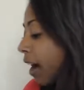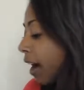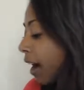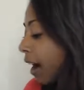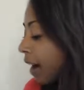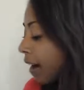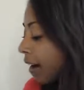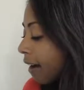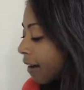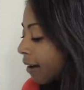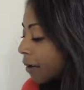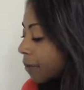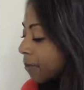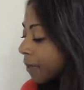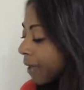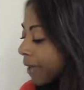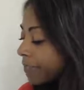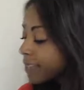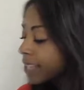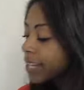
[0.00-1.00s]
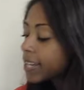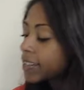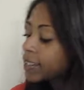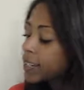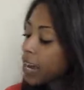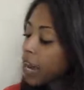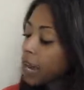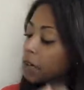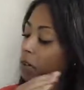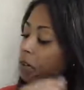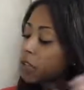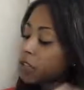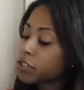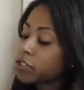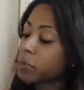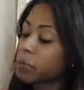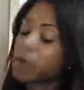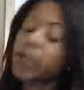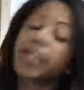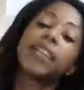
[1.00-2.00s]
And then I
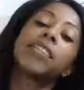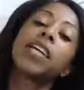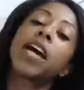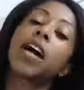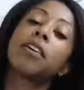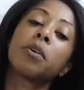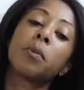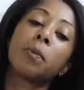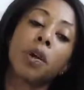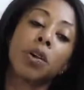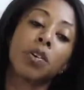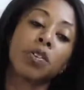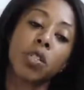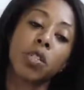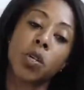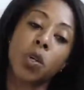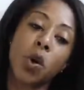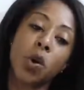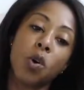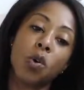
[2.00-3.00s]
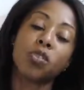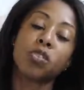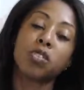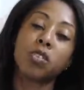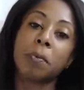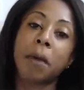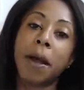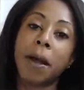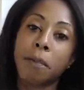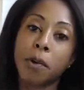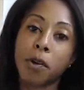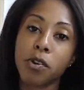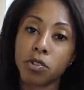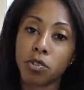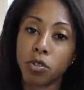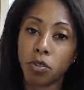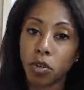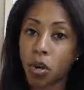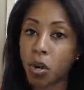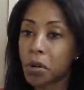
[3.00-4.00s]
also break it down to personal goals. So my
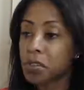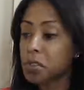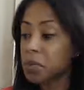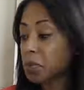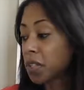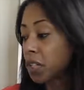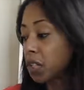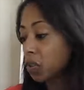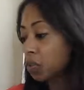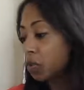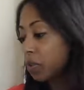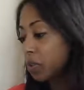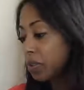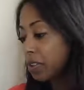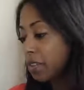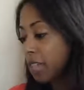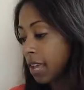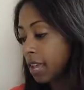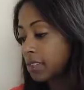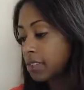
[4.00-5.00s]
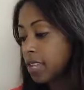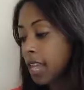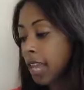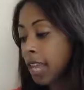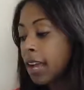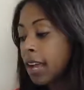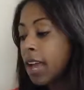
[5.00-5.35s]
personal goals will include things like